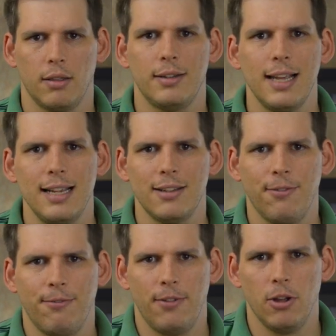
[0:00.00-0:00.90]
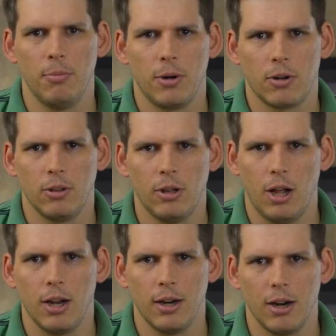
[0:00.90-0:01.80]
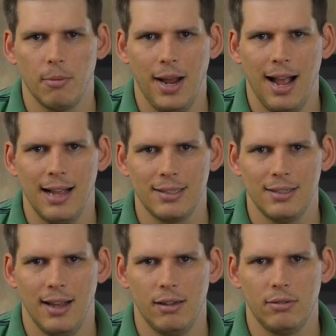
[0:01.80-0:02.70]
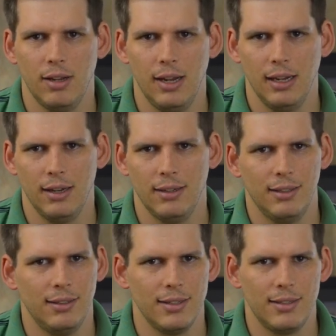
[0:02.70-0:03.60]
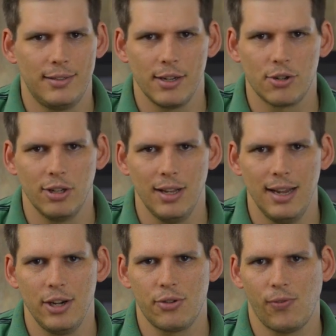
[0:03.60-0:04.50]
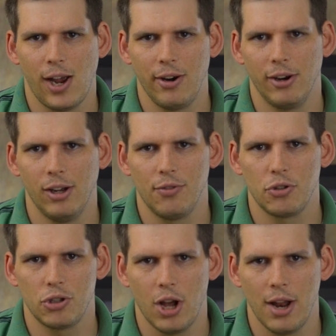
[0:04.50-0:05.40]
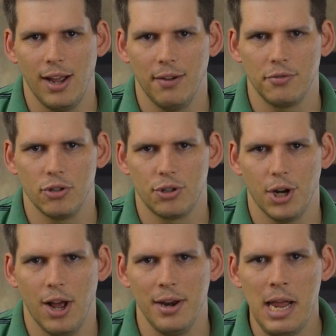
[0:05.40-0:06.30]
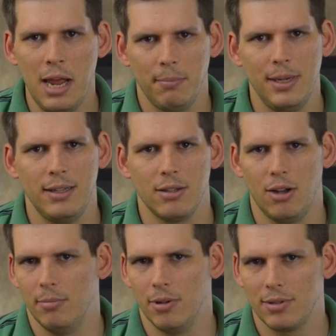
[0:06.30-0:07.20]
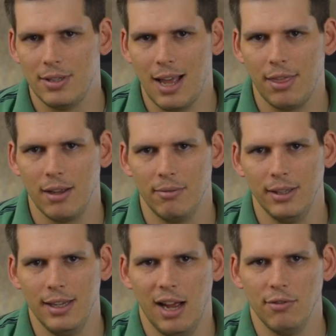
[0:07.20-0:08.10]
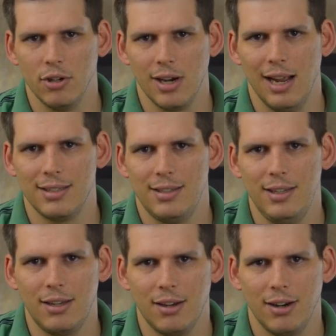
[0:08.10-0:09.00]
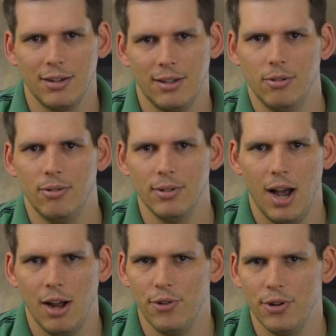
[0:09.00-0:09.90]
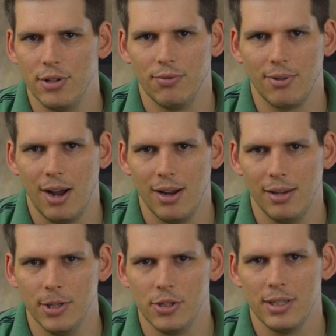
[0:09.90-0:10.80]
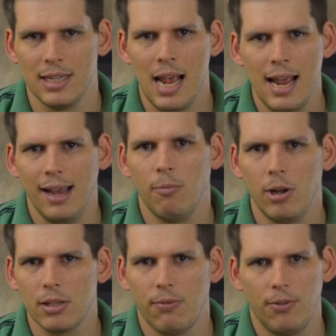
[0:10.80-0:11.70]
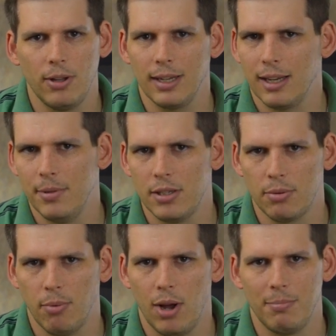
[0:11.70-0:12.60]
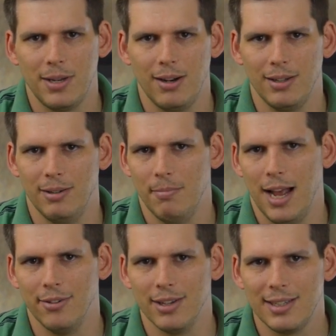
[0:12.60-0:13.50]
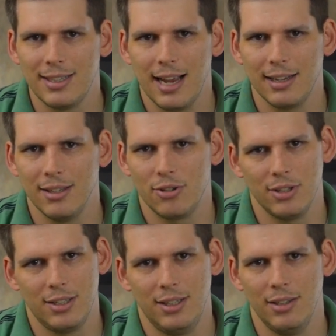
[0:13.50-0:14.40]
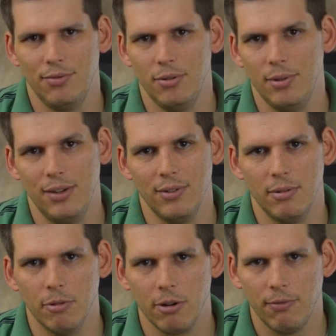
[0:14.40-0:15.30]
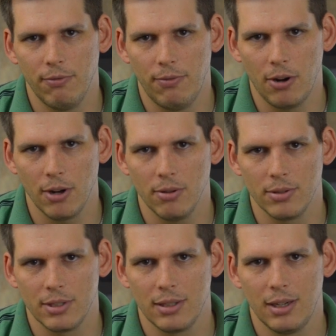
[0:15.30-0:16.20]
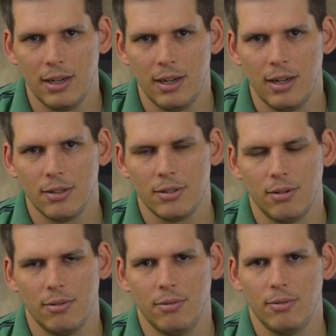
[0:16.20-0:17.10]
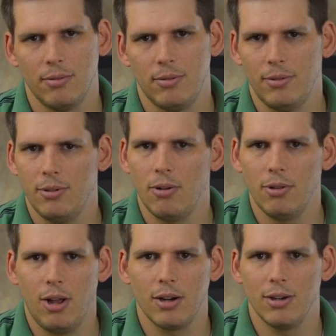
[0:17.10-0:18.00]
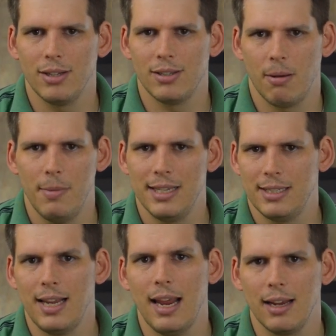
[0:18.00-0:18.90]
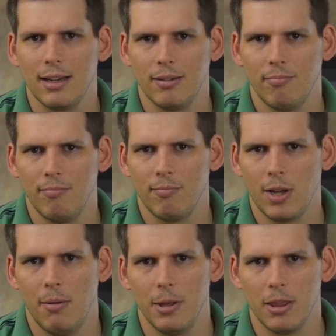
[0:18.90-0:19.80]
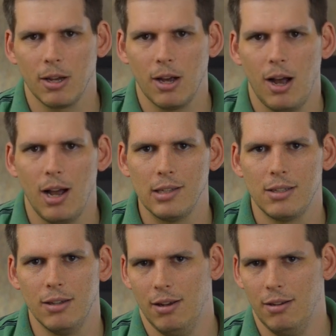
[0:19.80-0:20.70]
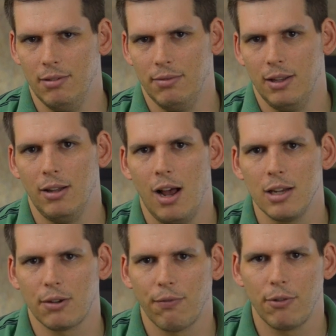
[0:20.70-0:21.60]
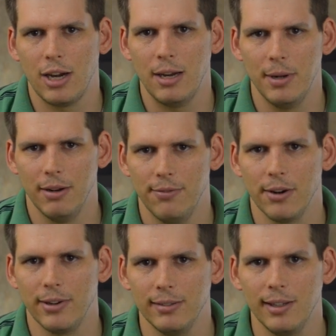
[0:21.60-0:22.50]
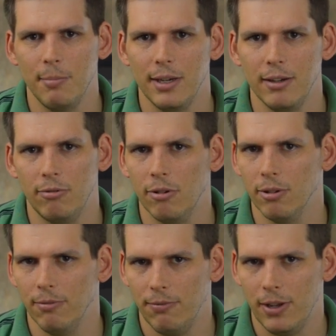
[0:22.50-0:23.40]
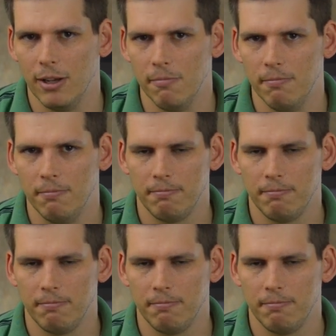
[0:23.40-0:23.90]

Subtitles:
The days of film are long in our past now, and in this digital age, firing off shot after shot means almost nothing when the average SD card can hold hundreds of raw images, and once full it can be swapped out in a matter of seconds just to give you even more photos. So no longer does a mistake come at the cost of a lost frame in a very limited roll of film.